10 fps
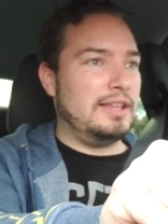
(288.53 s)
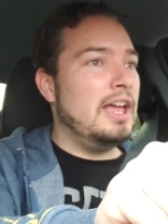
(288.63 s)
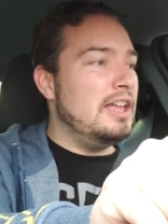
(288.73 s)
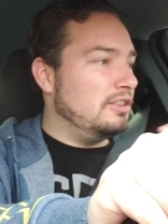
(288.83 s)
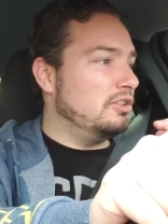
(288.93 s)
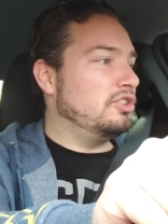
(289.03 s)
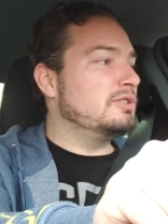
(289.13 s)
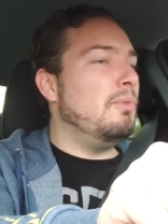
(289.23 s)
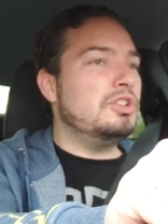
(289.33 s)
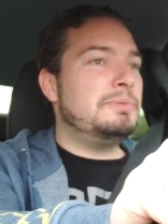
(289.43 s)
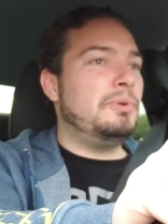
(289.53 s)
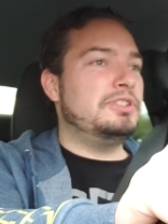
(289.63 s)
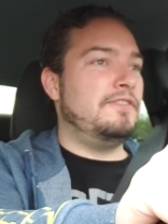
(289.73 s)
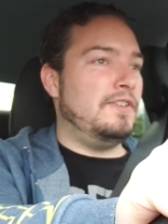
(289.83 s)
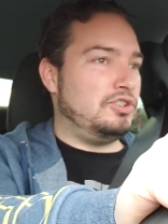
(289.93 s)
Like there's multiple
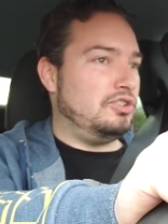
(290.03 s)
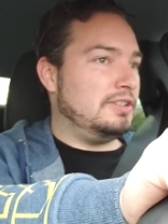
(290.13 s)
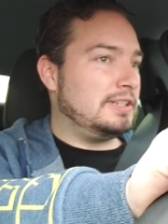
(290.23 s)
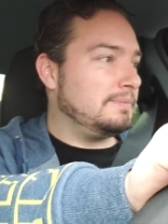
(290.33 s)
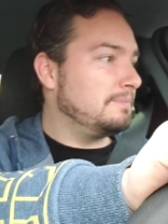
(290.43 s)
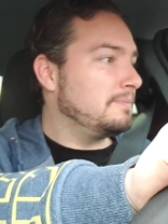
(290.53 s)
divisions.